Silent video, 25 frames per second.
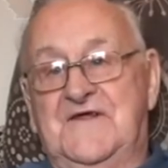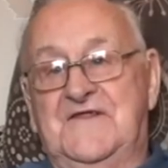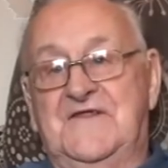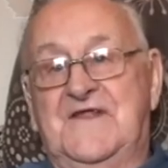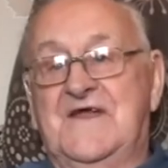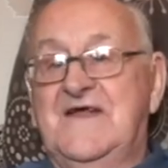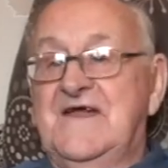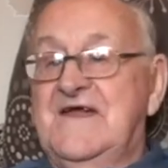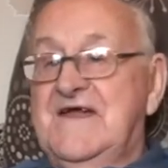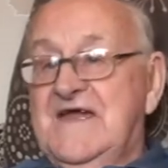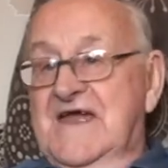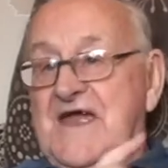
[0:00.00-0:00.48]
and
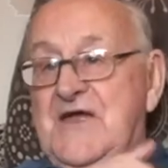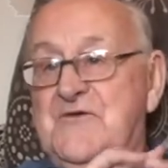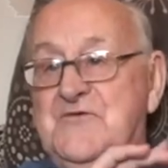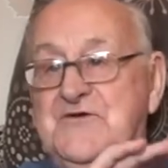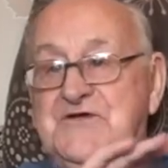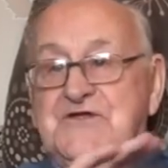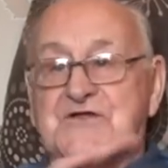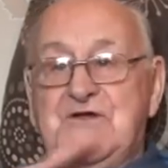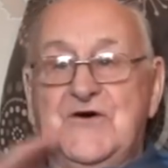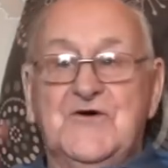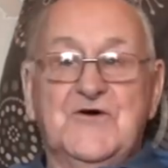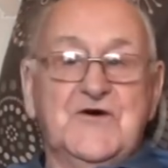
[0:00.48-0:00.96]
he
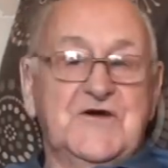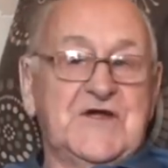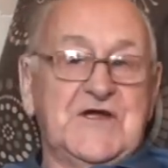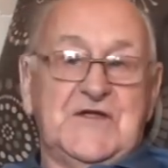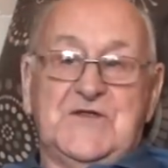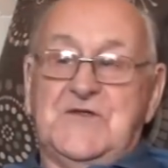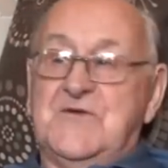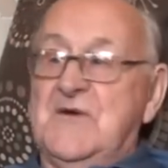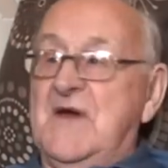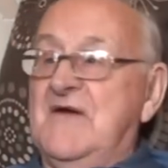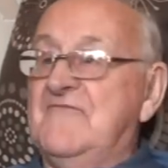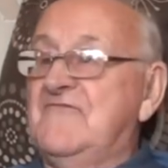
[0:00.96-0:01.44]
was
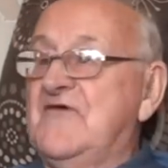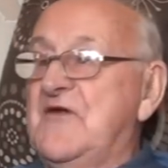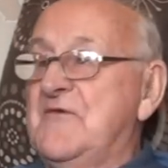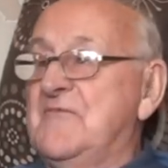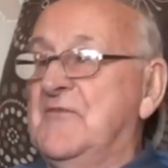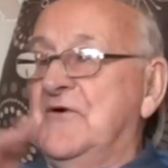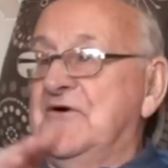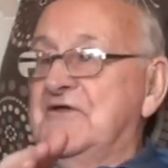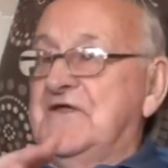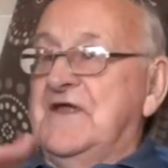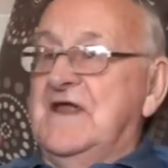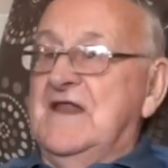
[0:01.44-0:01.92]
talking to
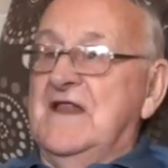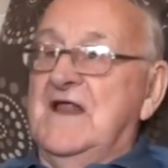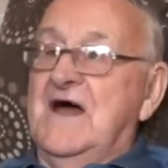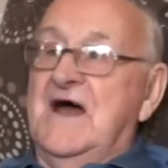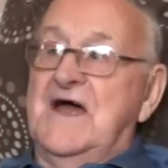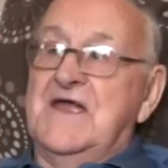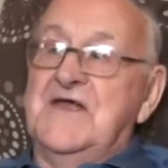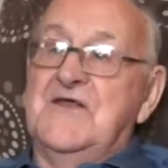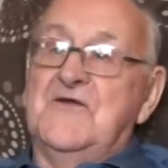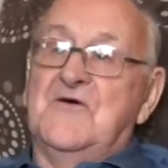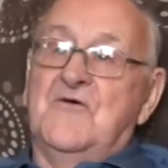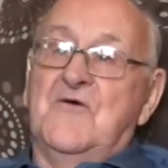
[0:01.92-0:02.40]
everybody,
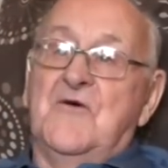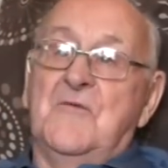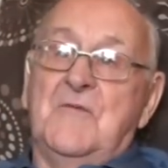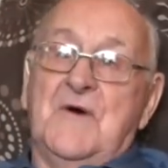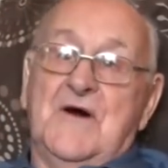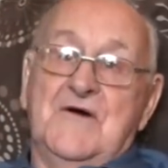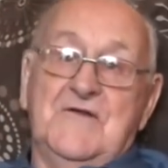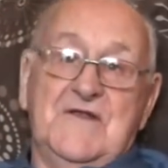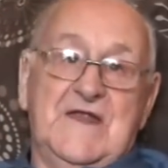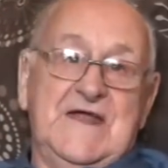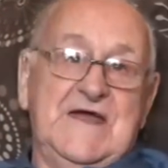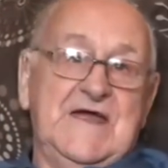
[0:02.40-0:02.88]
like, you know,
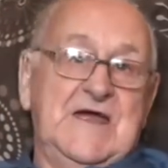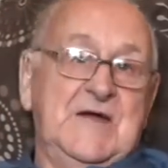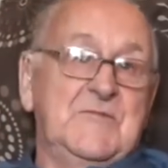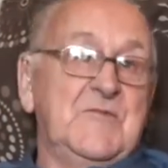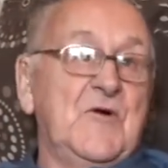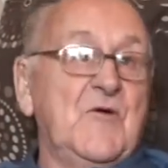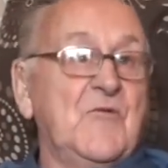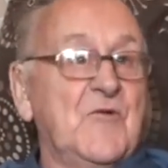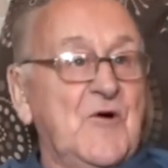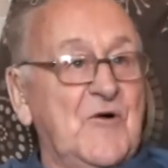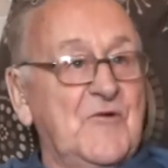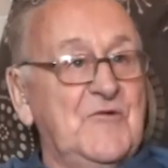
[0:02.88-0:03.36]
about
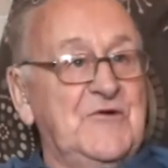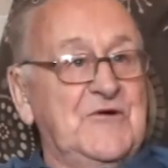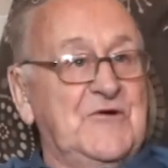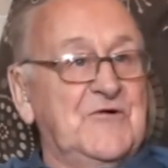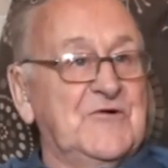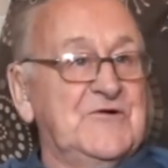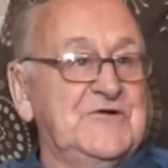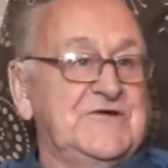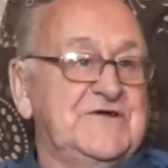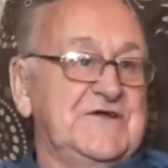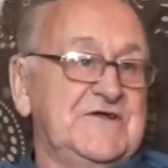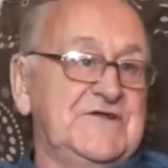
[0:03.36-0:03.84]
Labour, what we're
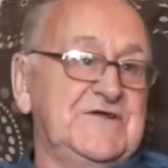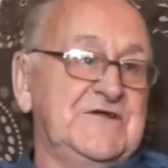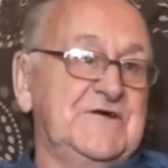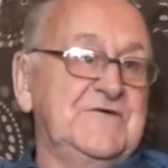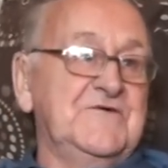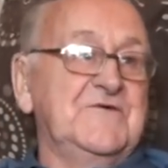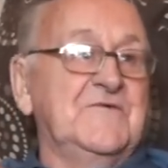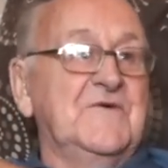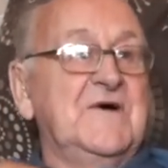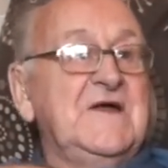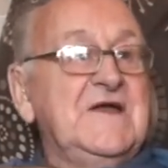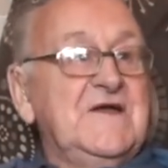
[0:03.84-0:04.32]
going to
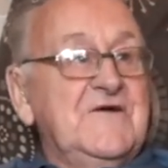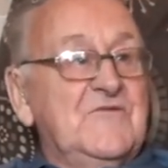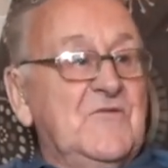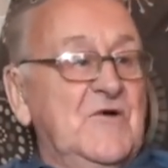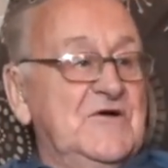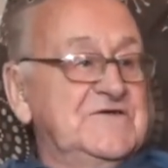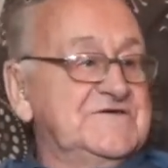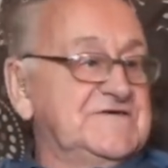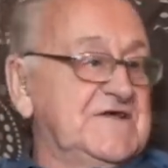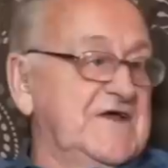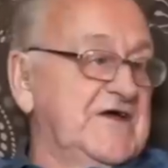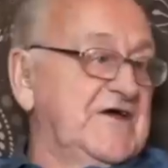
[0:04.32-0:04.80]
do
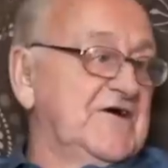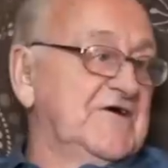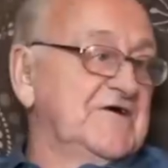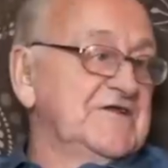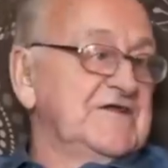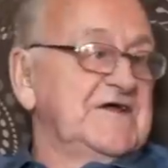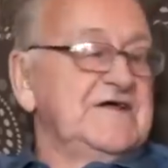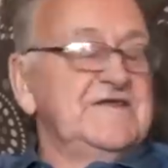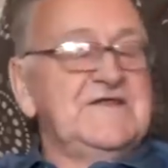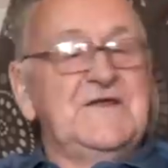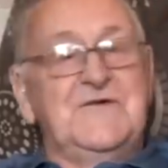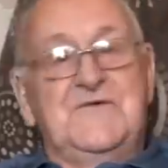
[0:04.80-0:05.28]
once they
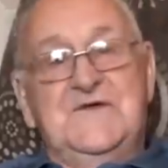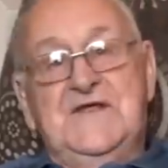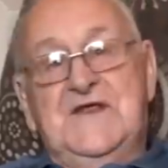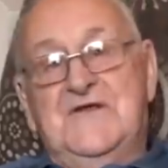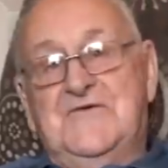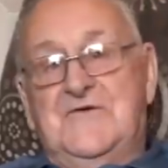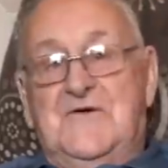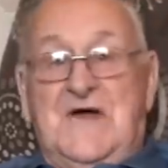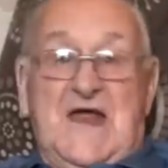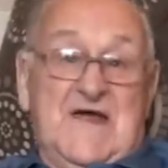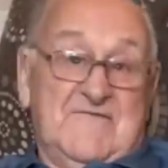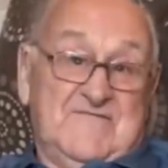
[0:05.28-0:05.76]
got in there, you
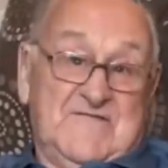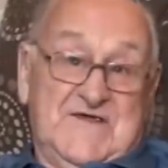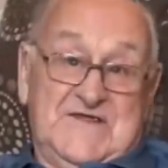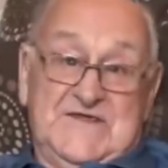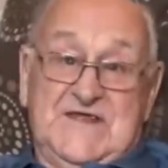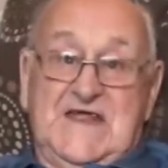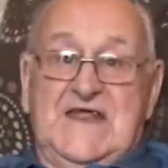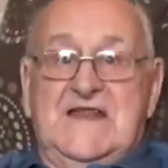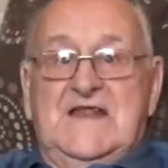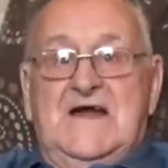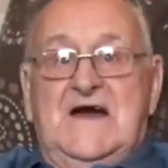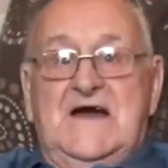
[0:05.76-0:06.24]
know,
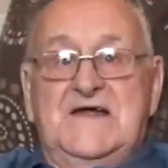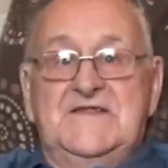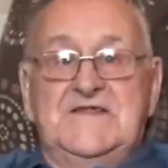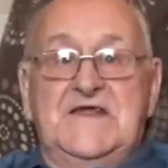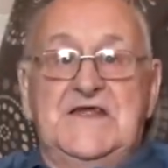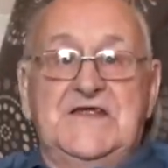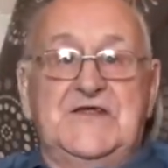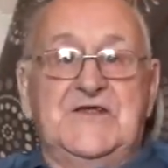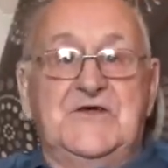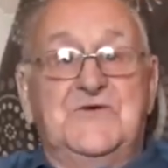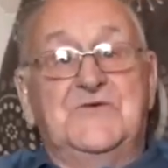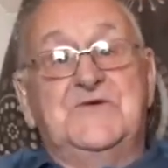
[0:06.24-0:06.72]
everything like
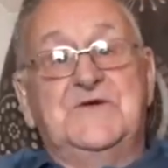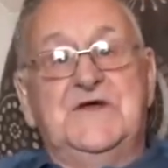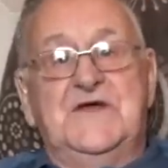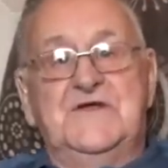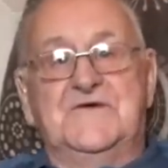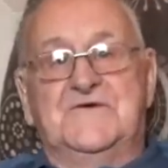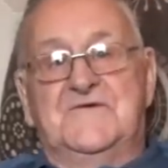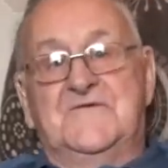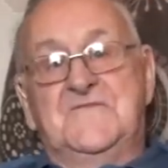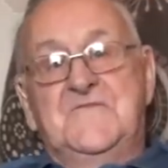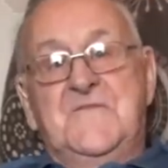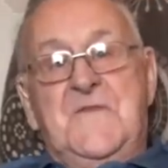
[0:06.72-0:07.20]
they do, you
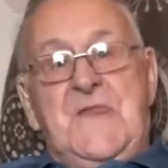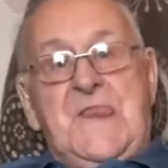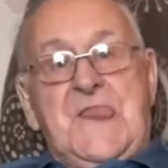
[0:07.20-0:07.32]
know.